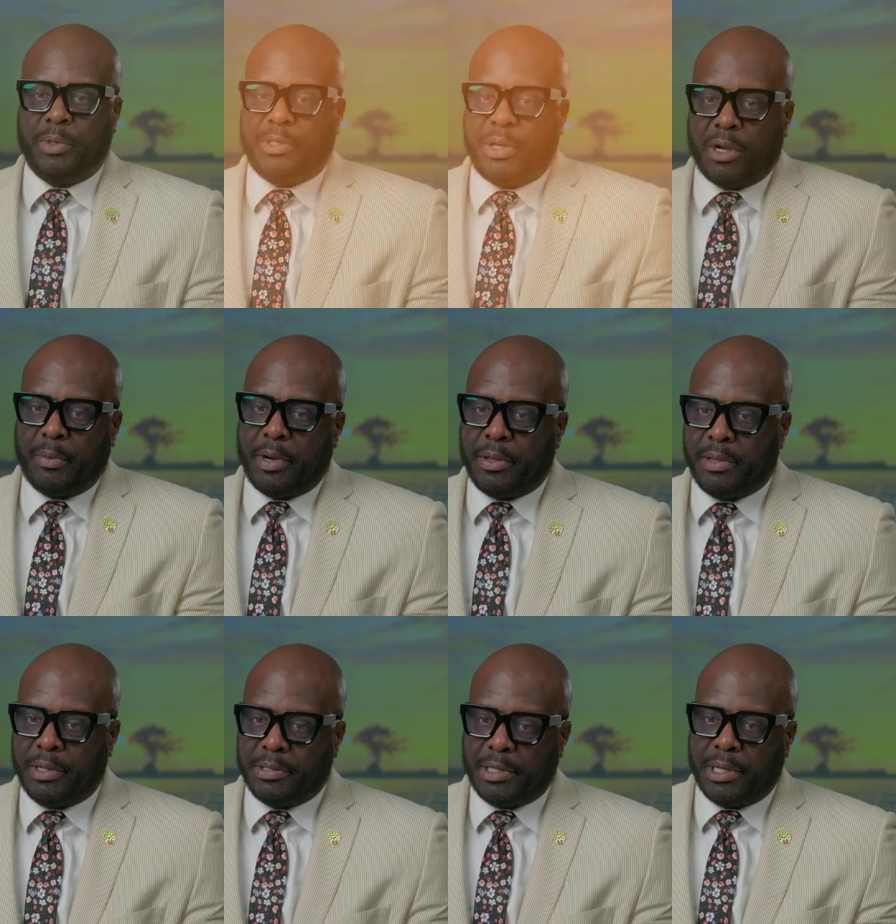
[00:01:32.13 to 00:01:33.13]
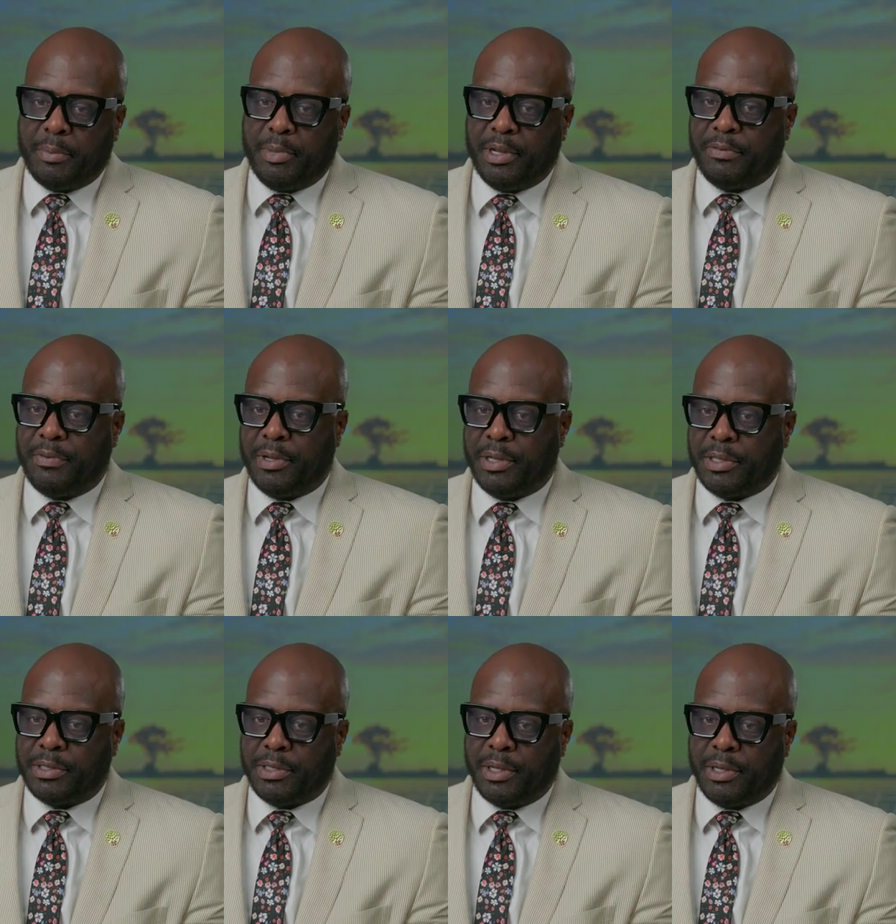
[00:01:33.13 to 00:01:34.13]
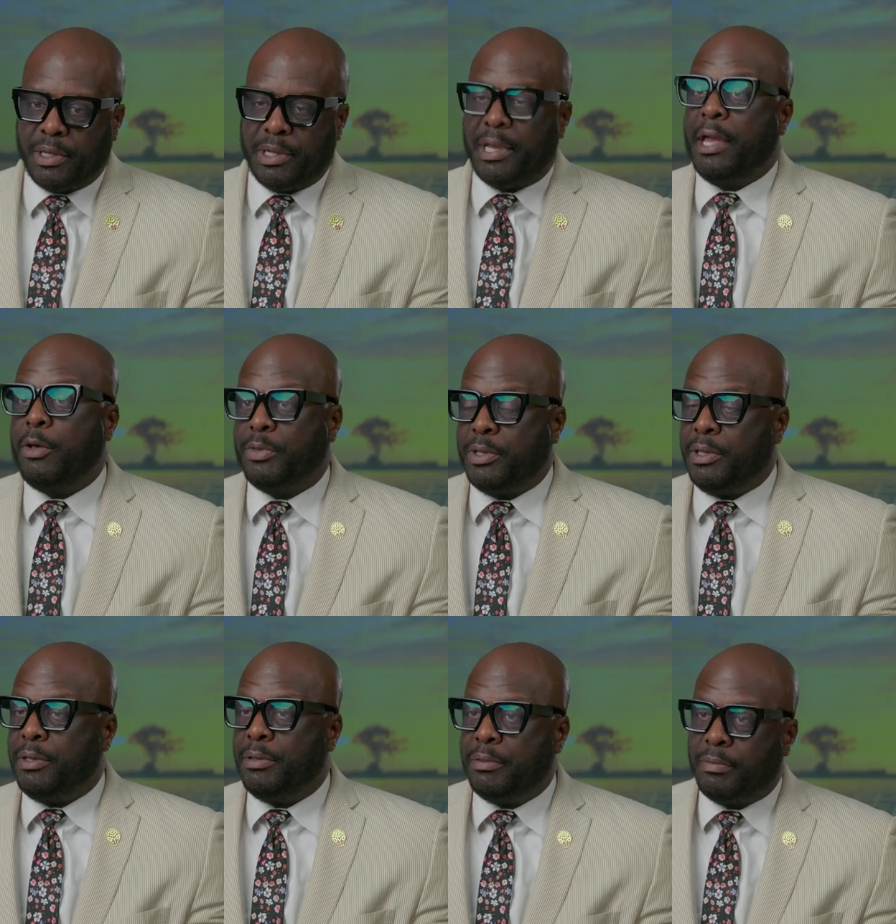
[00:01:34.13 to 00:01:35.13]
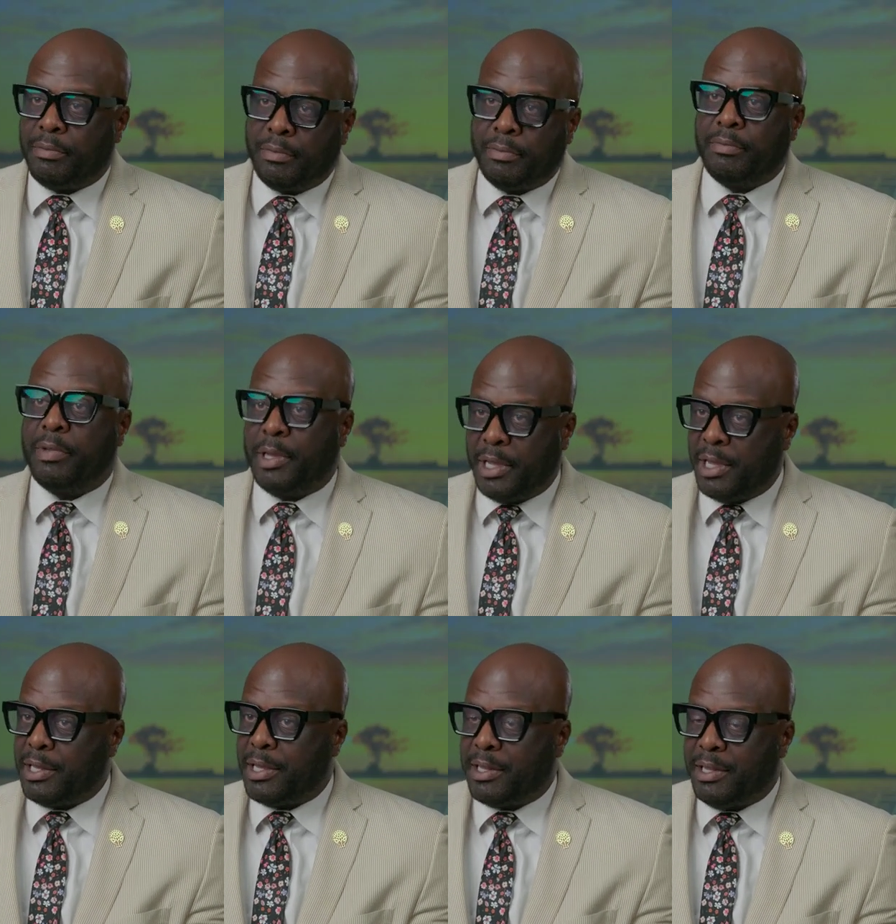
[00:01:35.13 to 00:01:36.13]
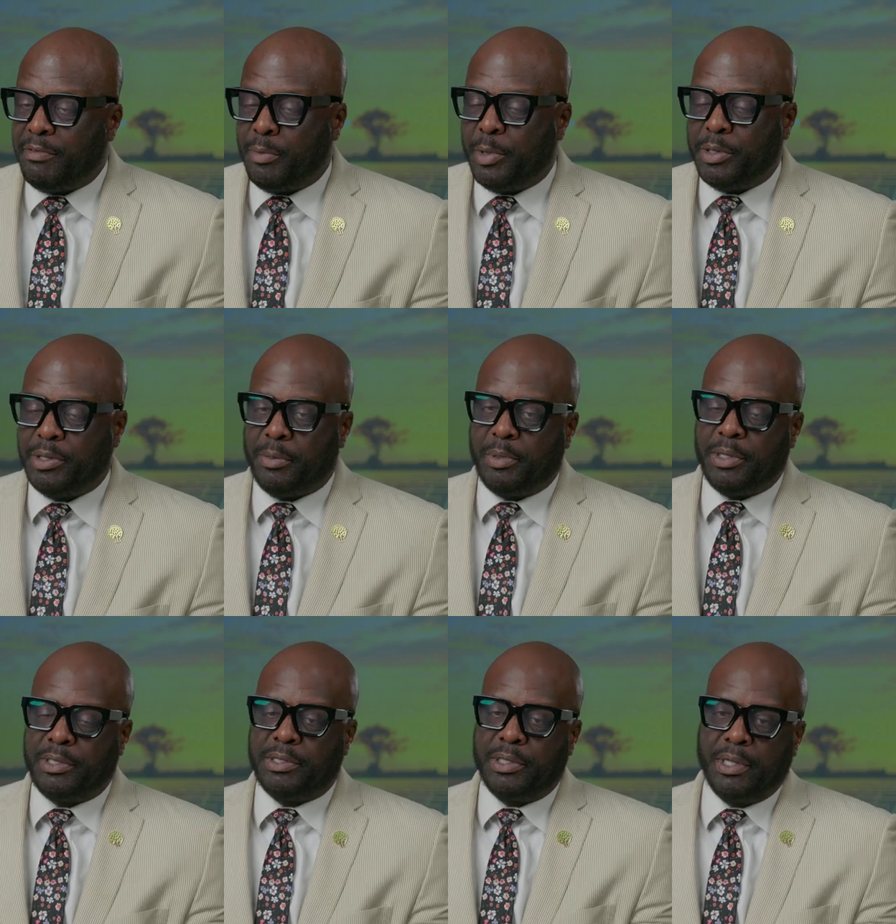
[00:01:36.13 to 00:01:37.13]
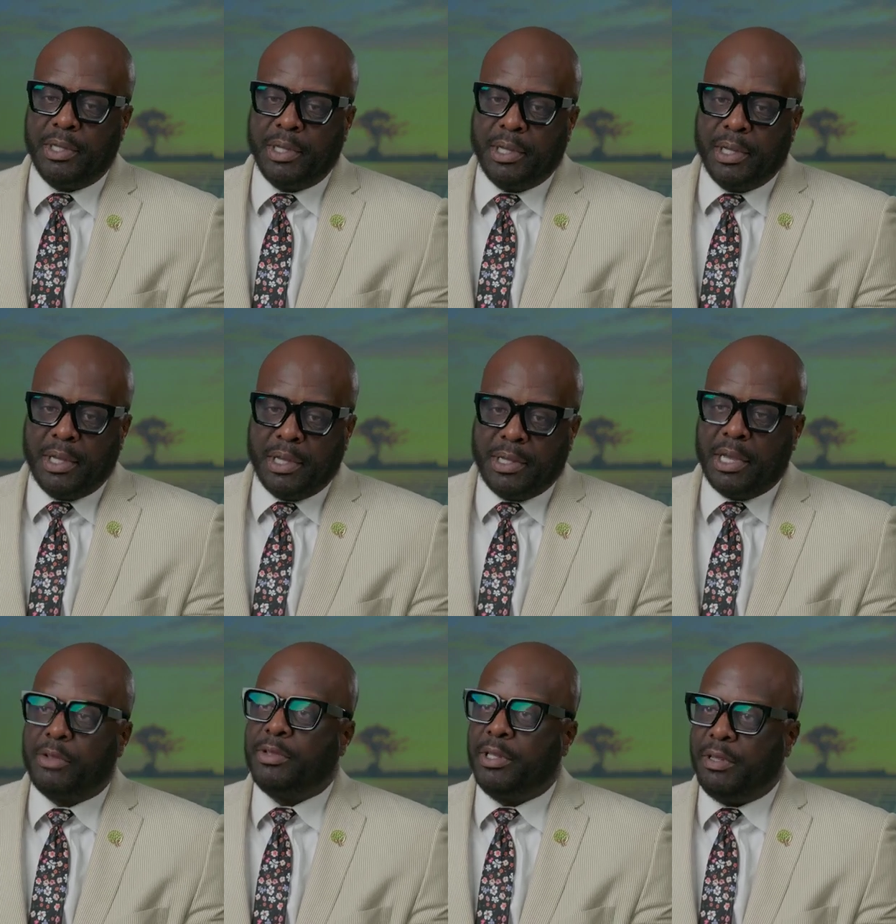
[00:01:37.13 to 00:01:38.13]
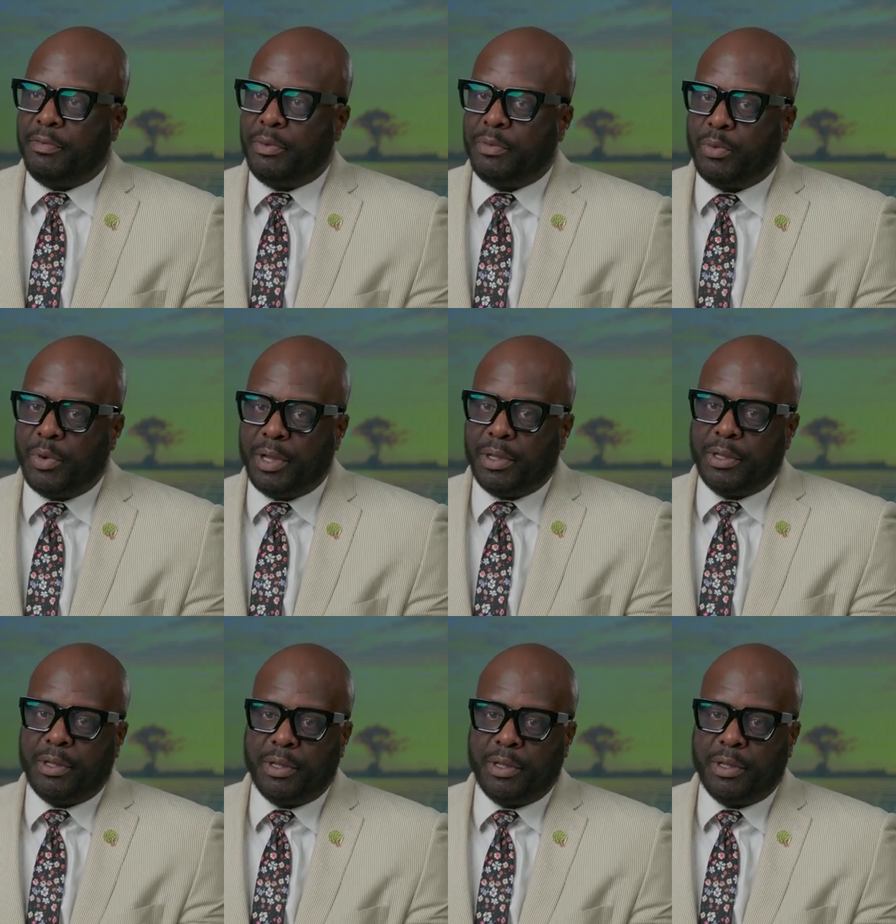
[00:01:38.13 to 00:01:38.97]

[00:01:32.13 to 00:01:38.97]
we talk about things that could benefit us in a healthy, again, that livability piece, in a healthy living way.